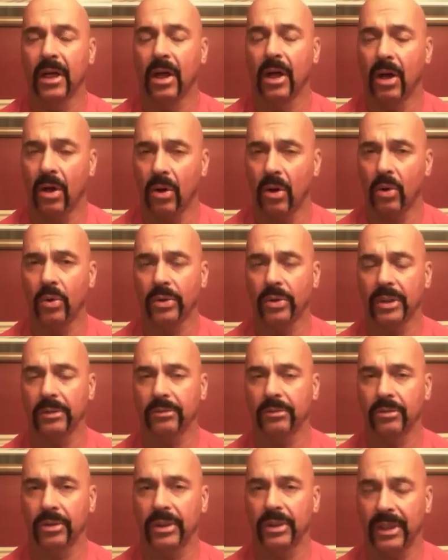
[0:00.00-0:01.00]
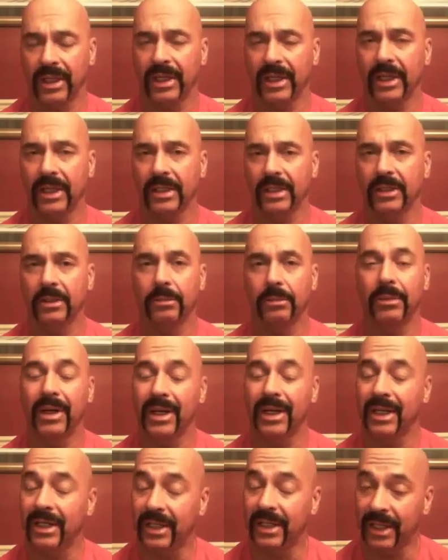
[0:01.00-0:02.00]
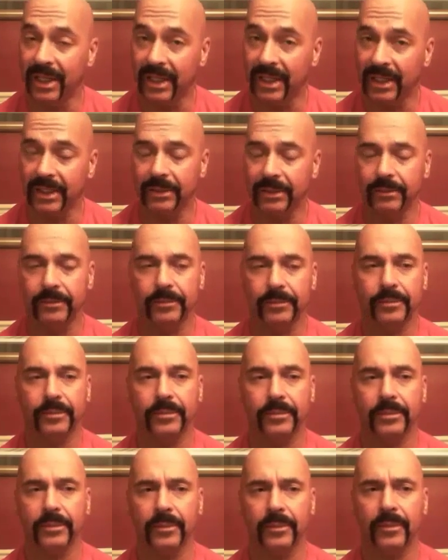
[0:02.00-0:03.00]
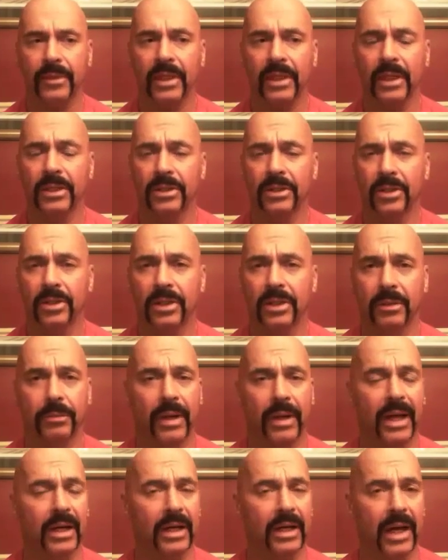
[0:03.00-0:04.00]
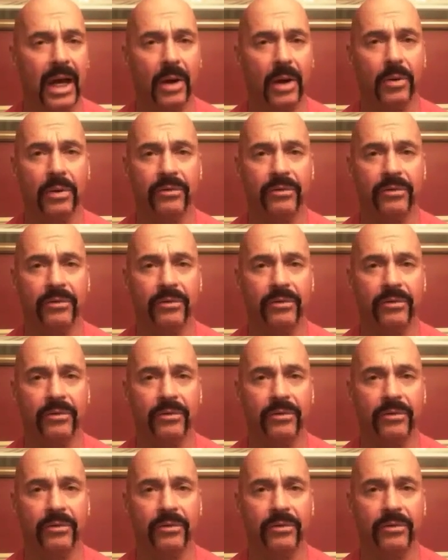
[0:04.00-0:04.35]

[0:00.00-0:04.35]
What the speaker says: hold them to the end, but it did. Took about an hour and